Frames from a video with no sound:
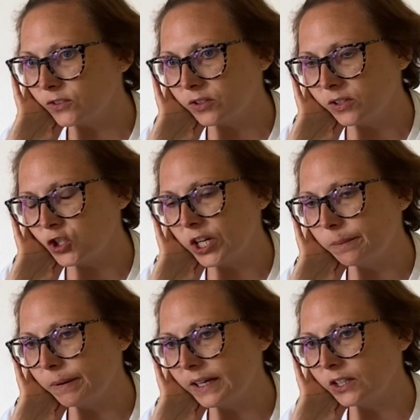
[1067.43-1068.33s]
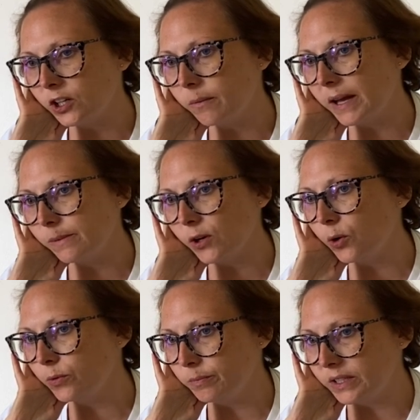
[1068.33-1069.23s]
to the GP you know maybe I
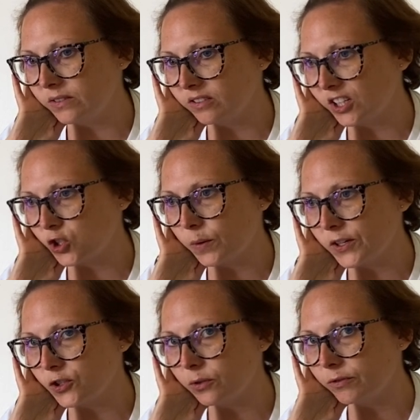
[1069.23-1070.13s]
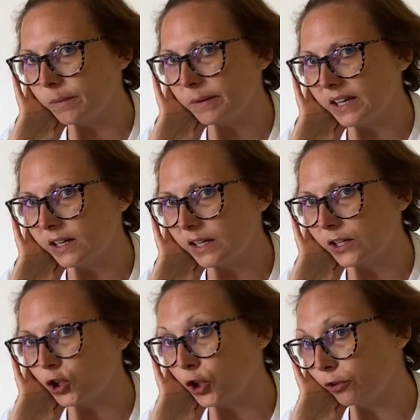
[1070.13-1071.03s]
wouldn't be in the situation of it being
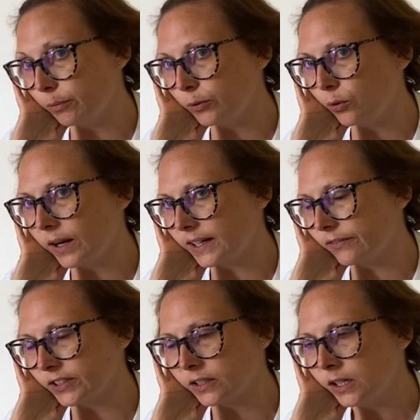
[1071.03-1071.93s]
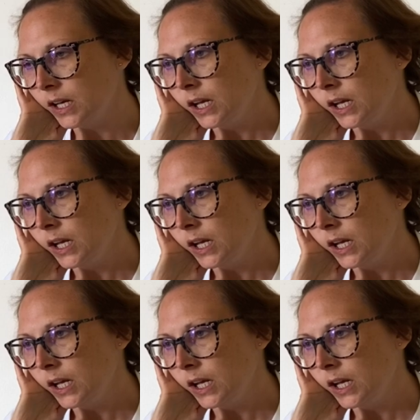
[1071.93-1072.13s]
incurable and having